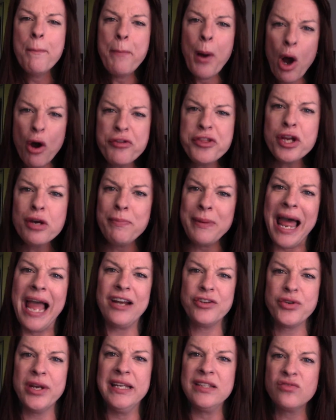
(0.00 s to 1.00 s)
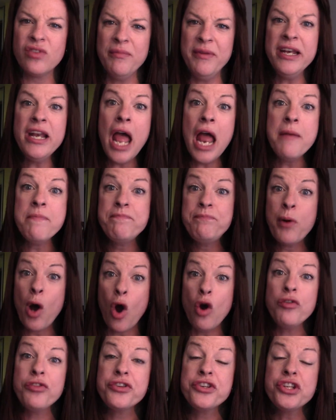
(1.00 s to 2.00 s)
Both are black trans women and
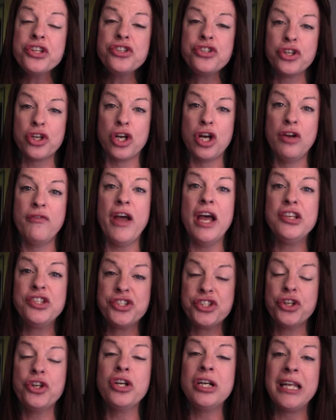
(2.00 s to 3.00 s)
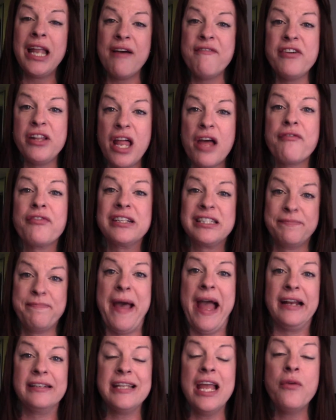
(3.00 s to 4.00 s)
both deserve a certain level of
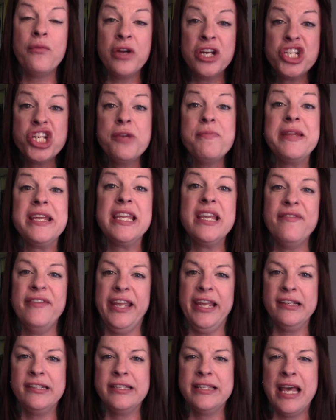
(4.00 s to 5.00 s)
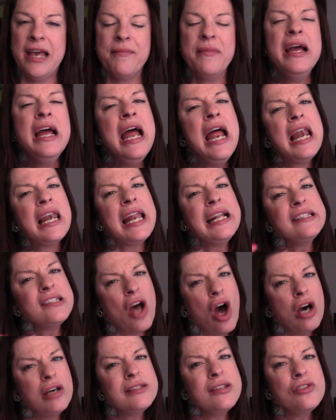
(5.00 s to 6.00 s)
respect, and we should be giving it to them. Let's
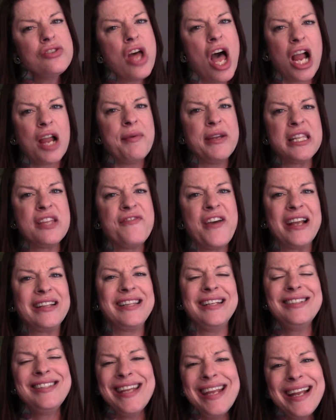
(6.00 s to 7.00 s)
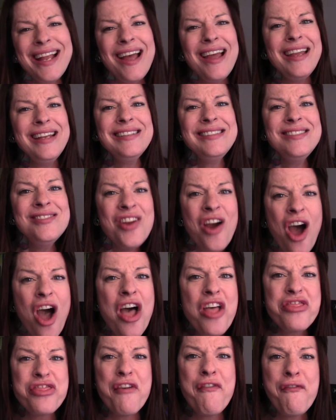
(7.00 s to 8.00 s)
also talk about the fact that Tyga is
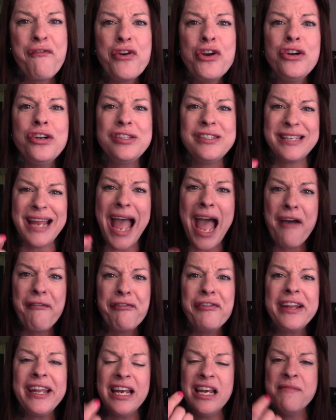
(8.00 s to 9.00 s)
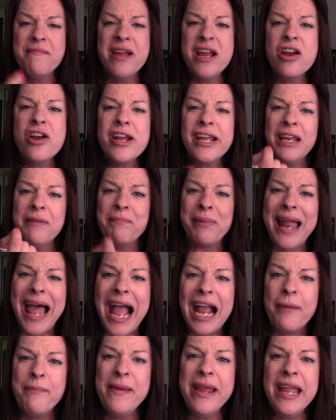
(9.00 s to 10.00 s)
not the first African American
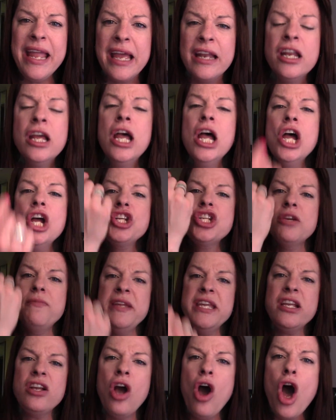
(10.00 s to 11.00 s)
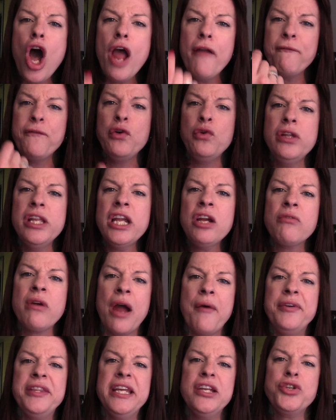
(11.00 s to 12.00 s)
black man to be caught fooling
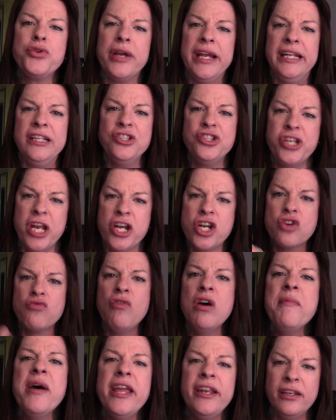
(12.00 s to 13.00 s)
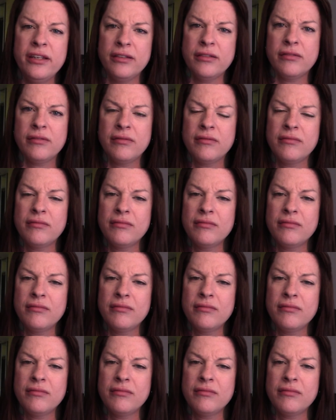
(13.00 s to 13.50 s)
around with a transgender woman.